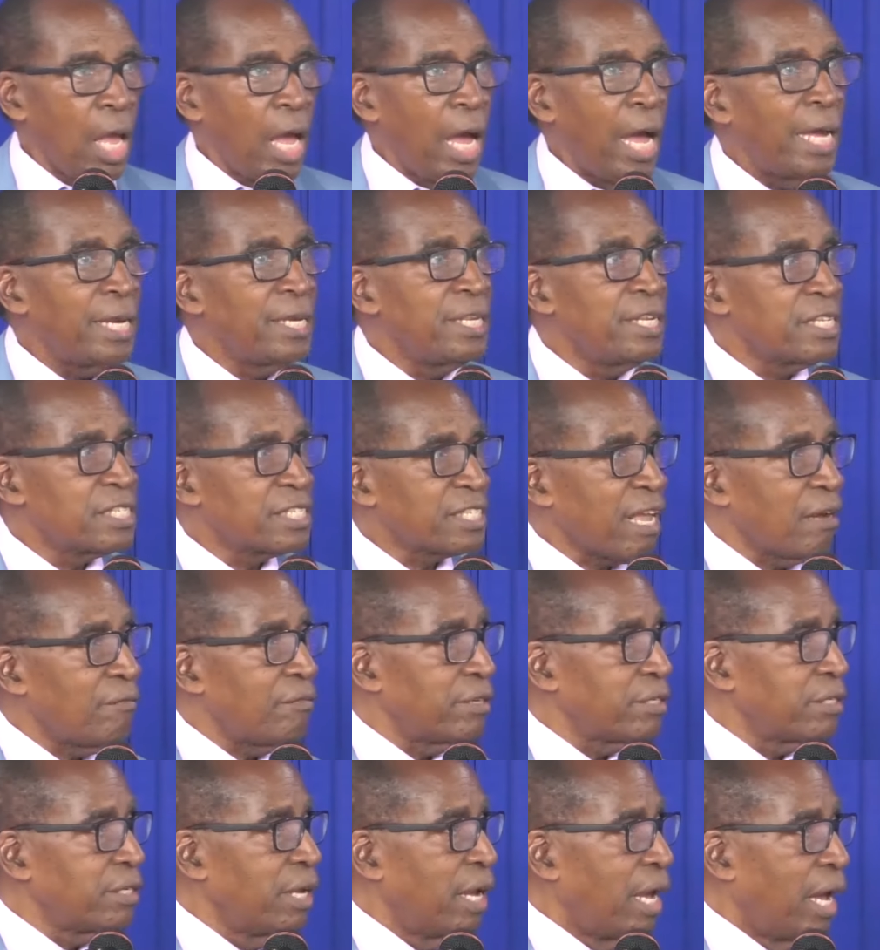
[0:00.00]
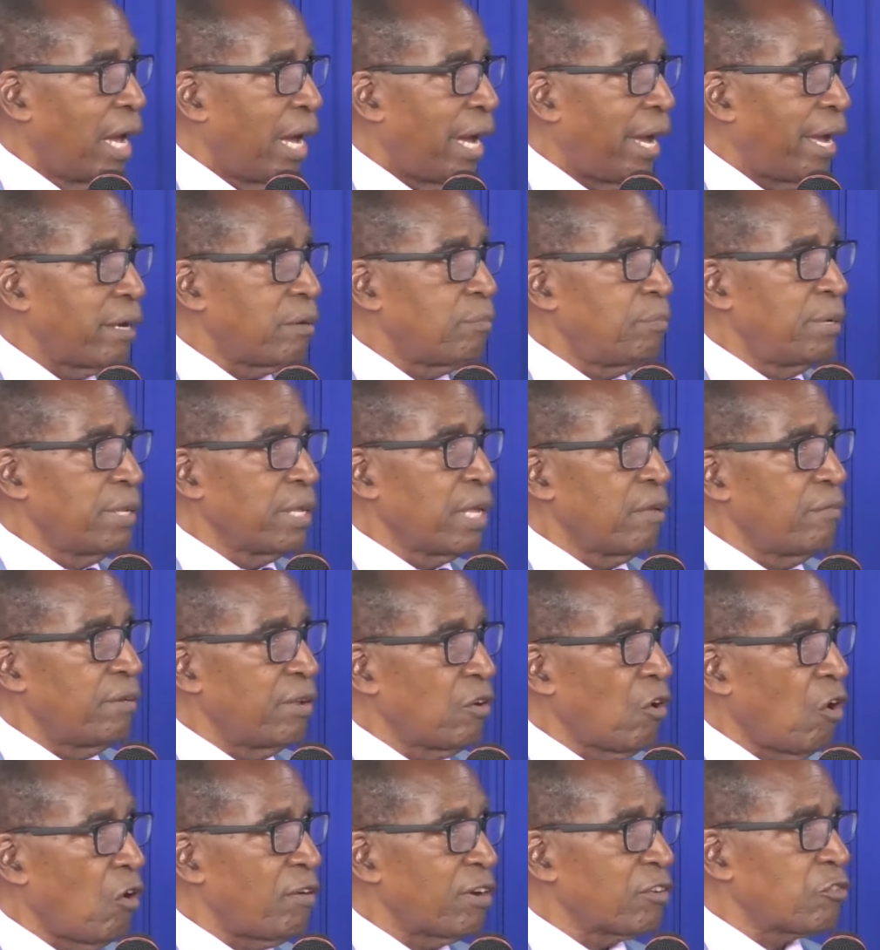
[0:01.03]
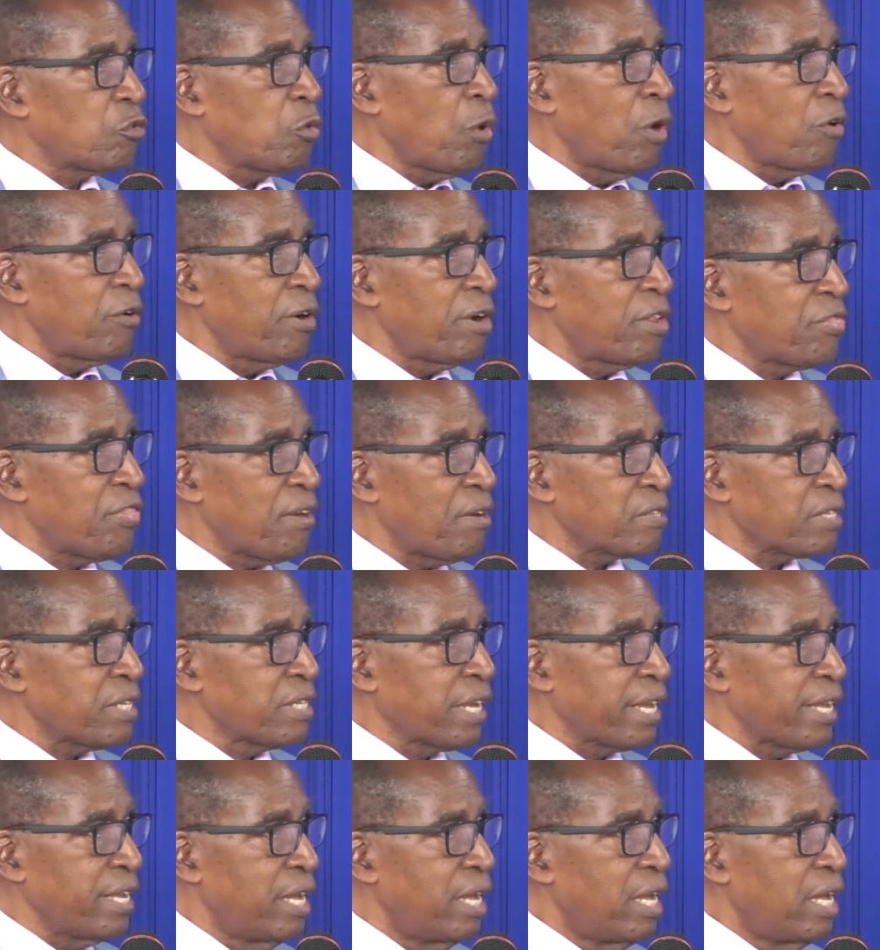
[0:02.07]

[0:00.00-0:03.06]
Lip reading: I had been given over 200,000